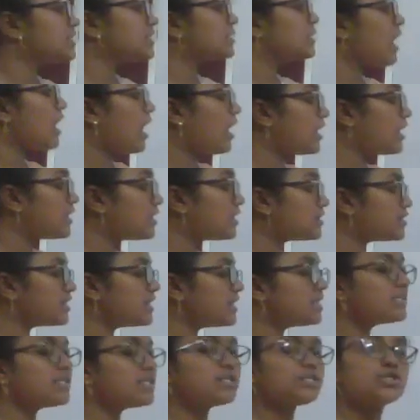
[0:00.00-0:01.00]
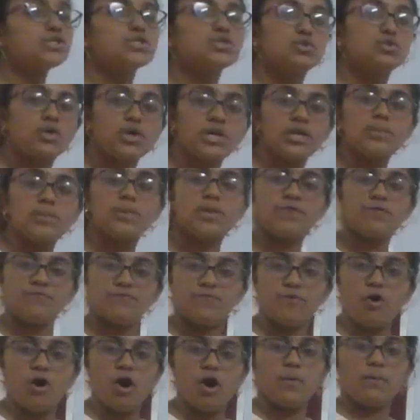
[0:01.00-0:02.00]
Starch is a storable
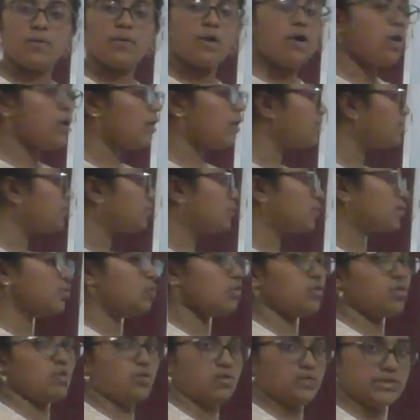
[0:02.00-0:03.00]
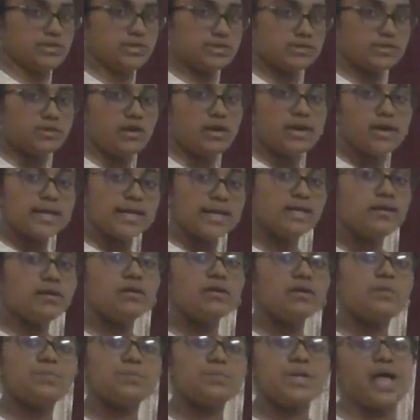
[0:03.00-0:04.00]
form of glucose in
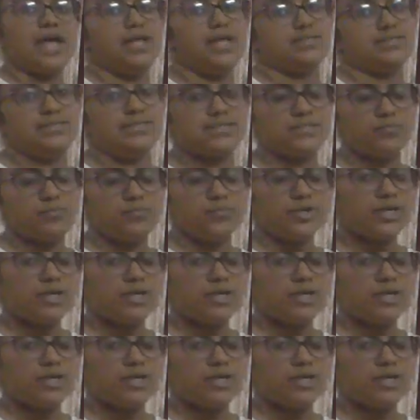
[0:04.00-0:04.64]
plants.